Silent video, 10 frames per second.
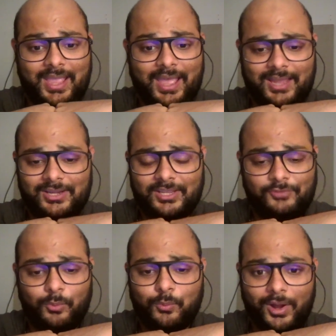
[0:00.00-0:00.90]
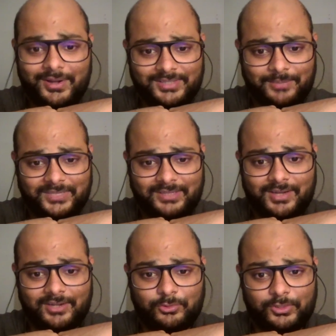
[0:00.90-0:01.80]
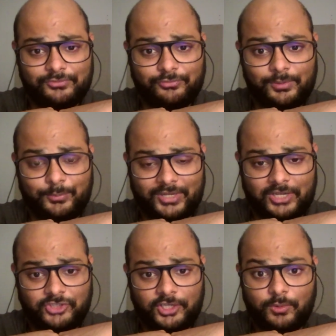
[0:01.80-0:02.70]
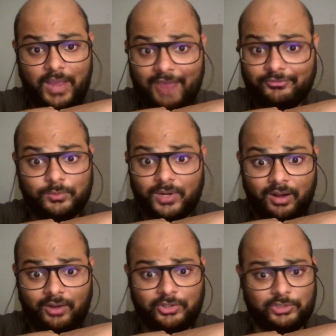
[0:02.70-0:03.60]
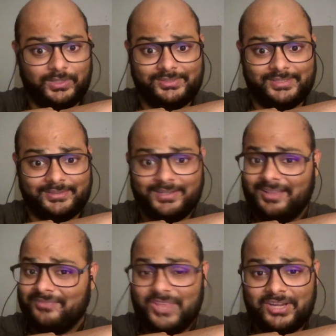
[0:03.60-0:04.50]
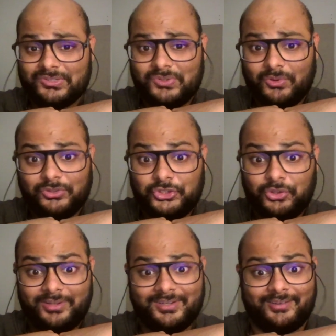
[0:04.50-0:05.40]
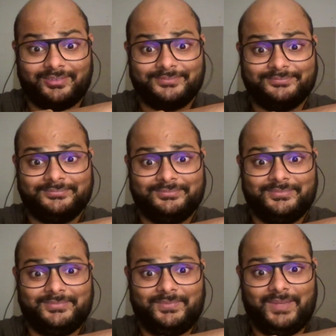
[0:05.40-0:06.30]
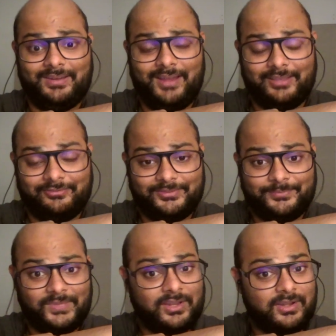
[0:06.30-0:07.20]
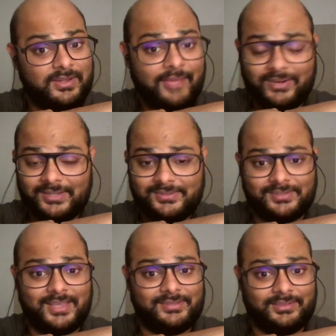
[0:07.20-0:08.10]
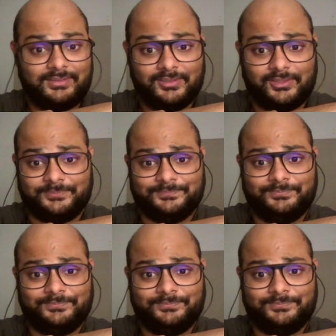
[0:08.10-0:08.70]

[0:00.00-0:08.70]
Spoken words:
And if you want something done to its full potential, you have to work hard towards it. There is no shortcut in life, never in success either.